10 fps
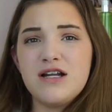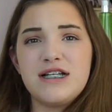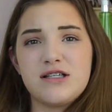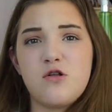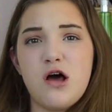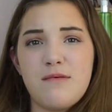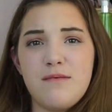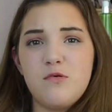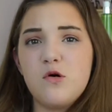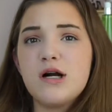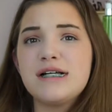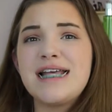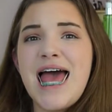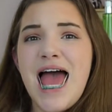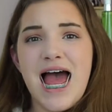It doesn't clog my pores.
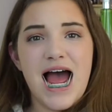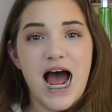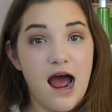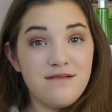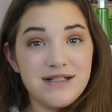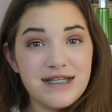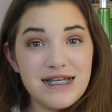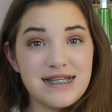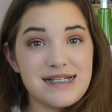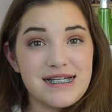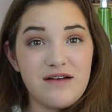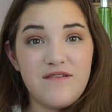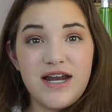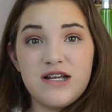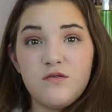I really like this stuff,
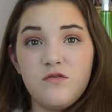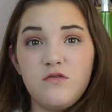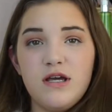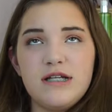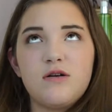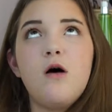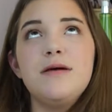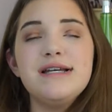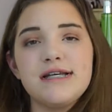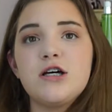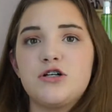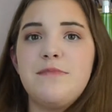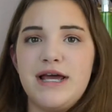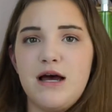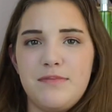and it's amazing under
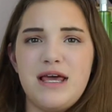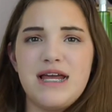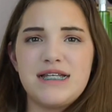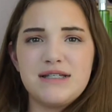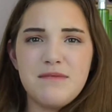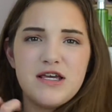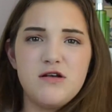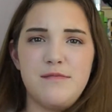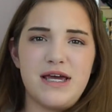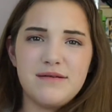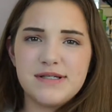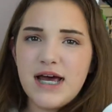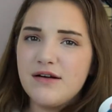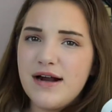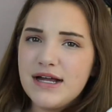makeup. Like, it doesn't make your makeup
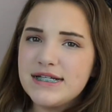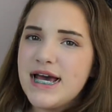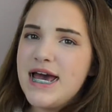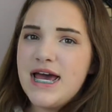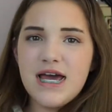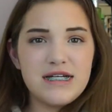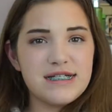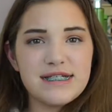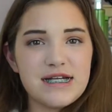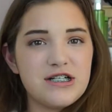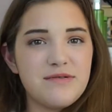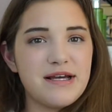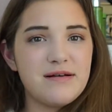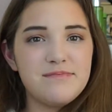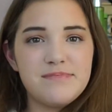slide around. It just lets your
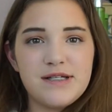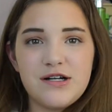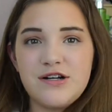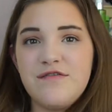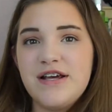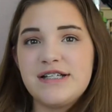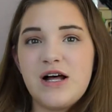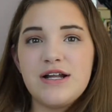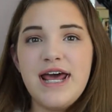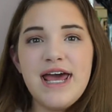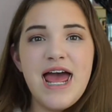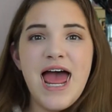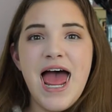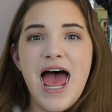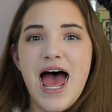makeup sit on your face all day,
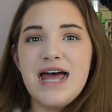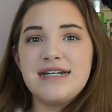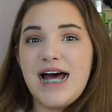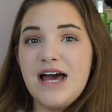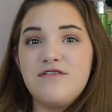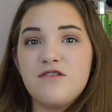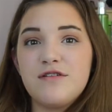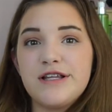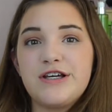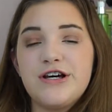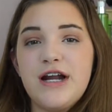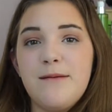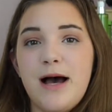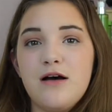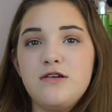and I feel really good
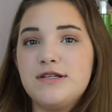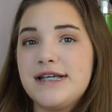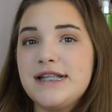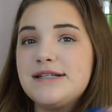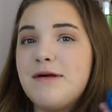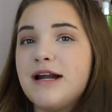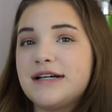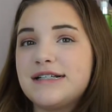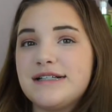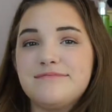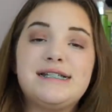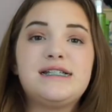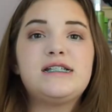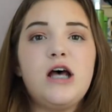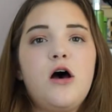about using this product.
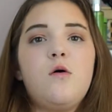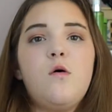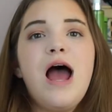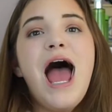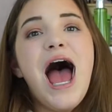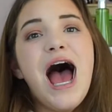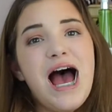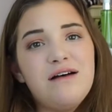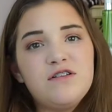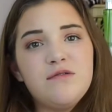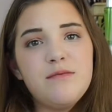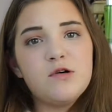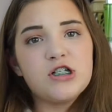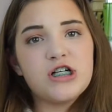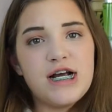So after we
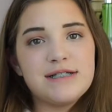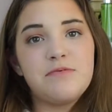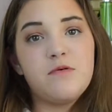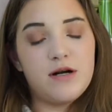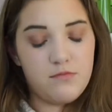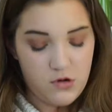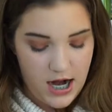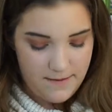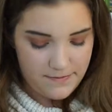moisturize, we want to prime.